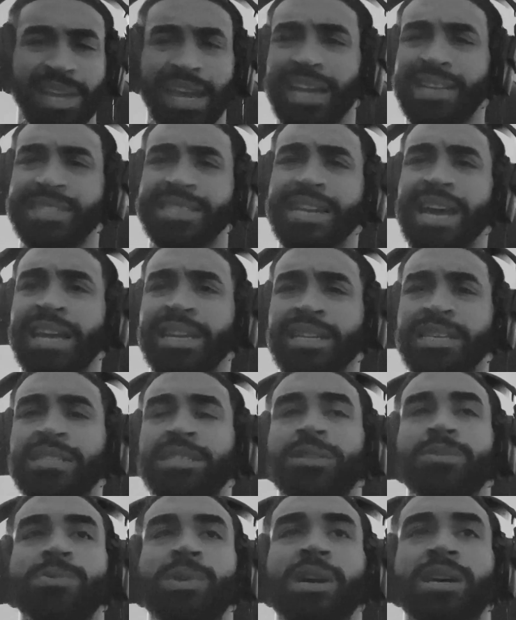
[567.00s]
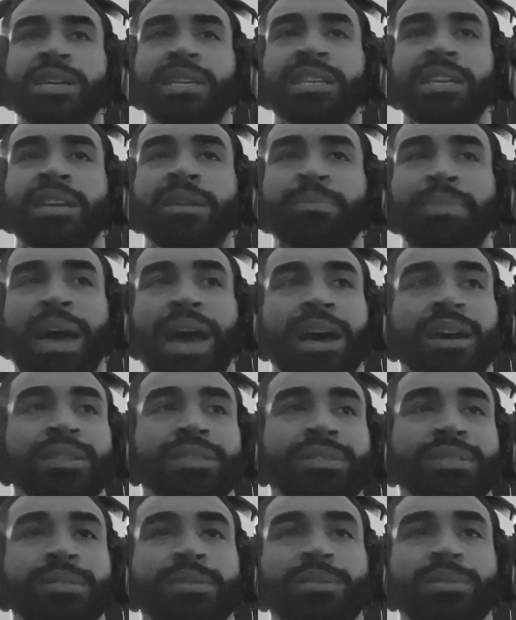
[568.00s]
it's not easy walking in a
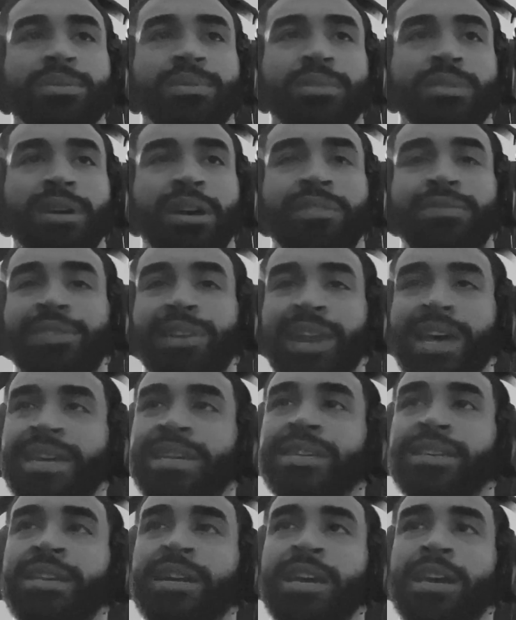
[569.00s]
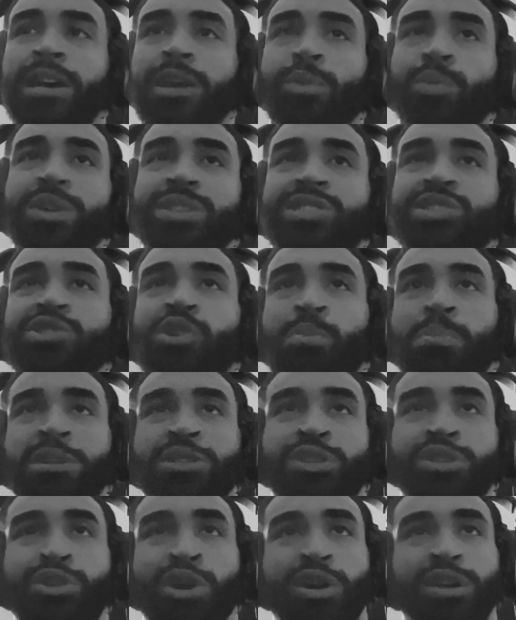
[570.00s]
path of light with so
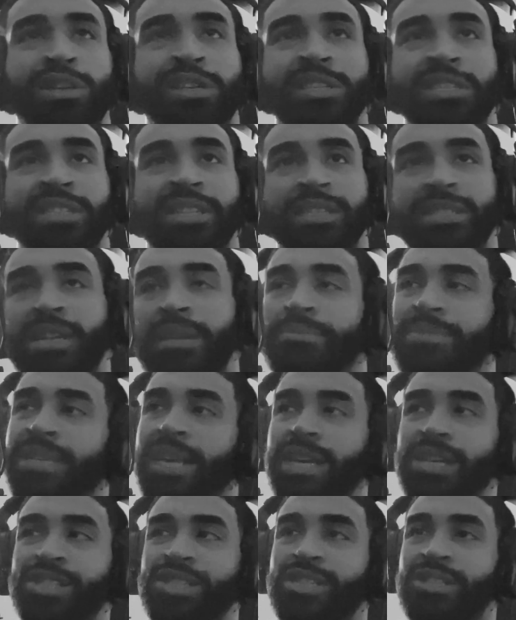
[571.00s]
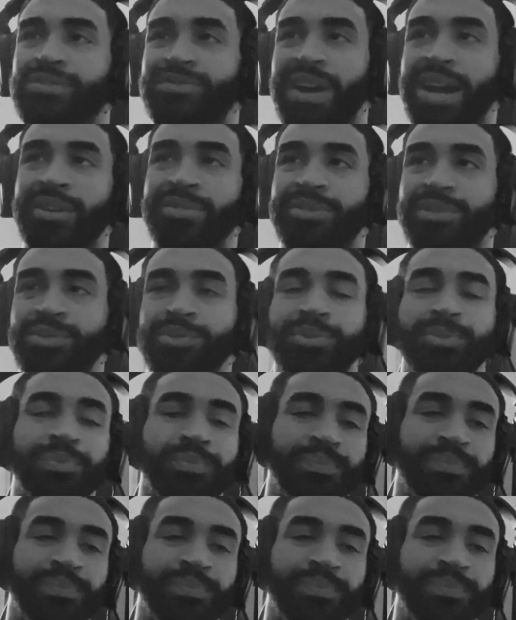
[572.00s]
much darkness and temptation around you.